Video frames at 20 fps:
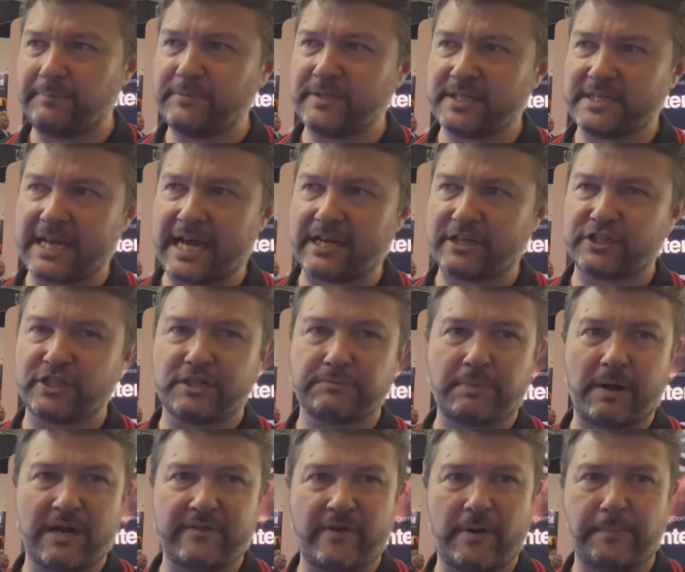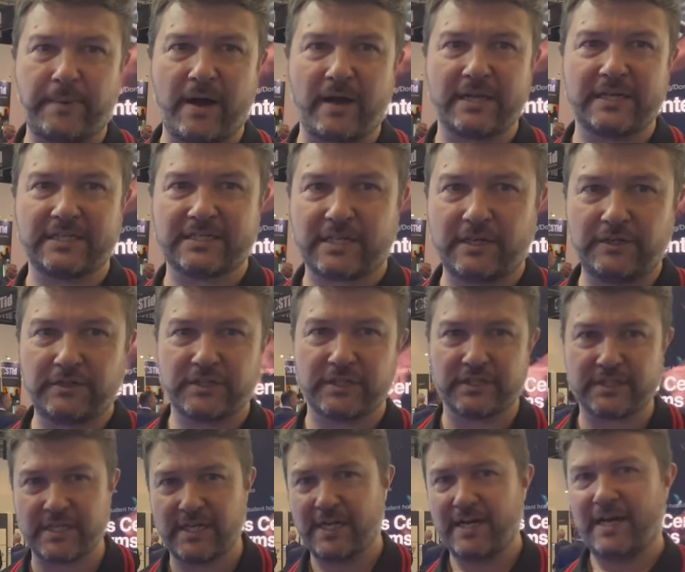detection as part of our parking
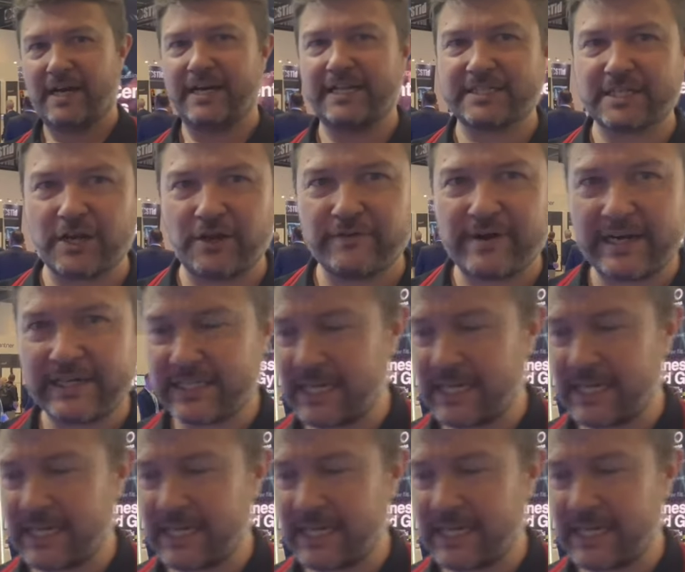solutions. Let's go around and